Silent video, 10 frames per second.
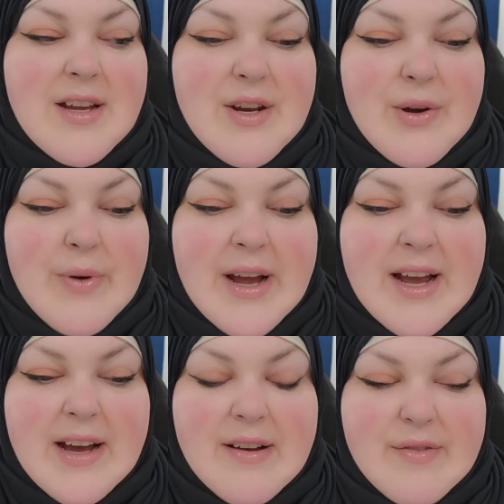you know, I
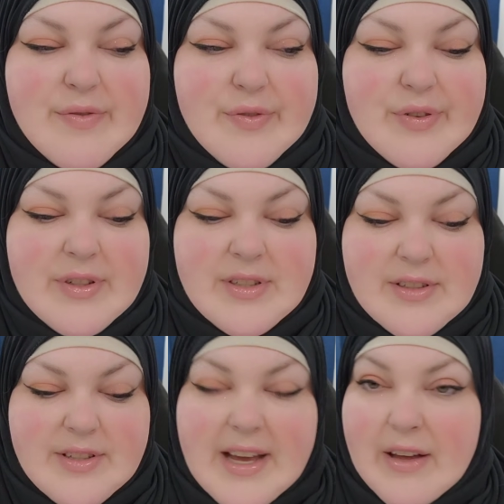have
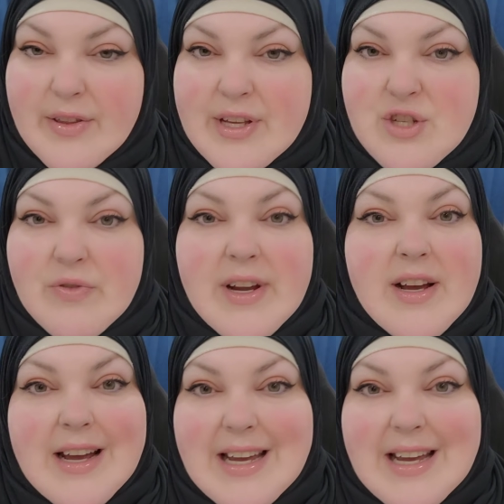the healthy drink,